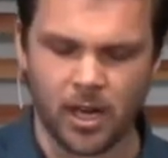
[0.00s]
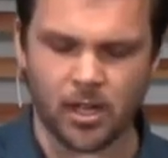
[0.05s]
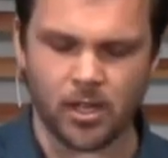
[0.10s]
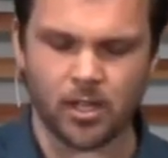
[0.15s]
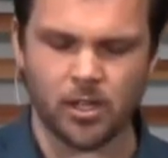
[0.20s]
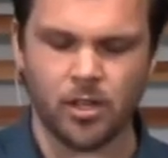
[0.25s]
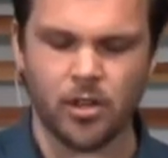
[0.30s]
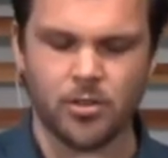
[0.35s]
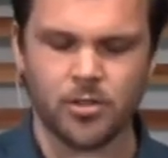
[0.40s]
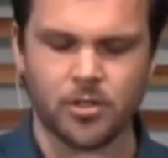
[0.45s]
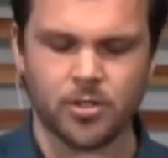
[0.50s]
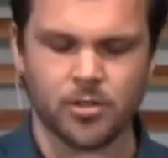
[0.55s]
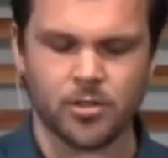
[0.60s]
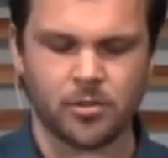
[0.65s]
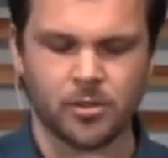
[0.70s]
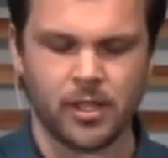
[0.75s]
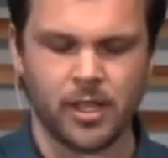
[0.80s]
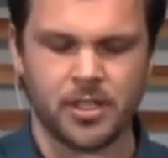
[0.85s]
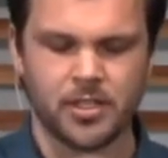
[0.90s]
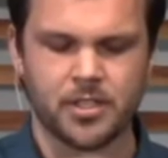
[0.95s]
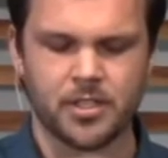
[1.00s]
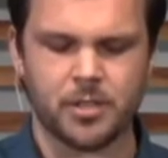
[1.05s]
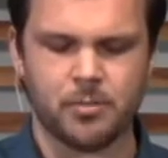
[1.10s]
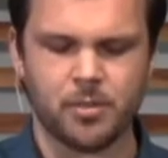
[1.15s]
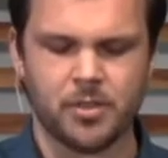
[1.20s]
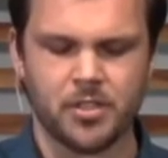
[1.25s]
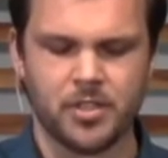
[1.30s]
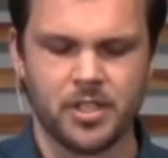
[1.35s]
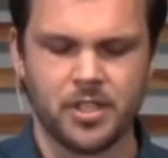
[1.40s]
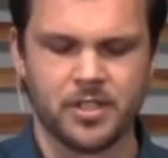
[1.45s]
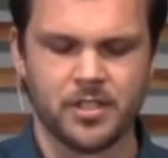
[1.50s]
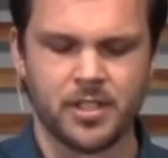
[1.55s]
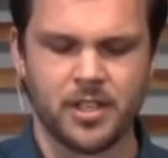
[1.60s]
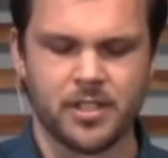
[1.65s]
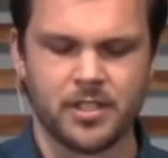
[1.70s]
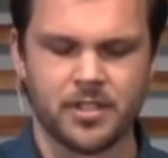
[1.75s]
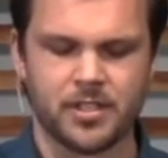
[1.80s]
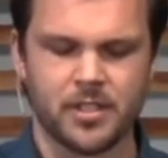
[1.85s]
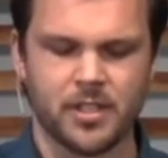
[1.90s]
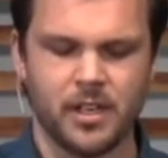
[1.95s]
close through relationship with
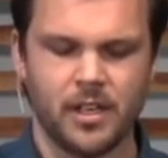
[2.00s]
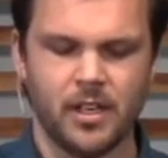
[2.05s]
Jesus,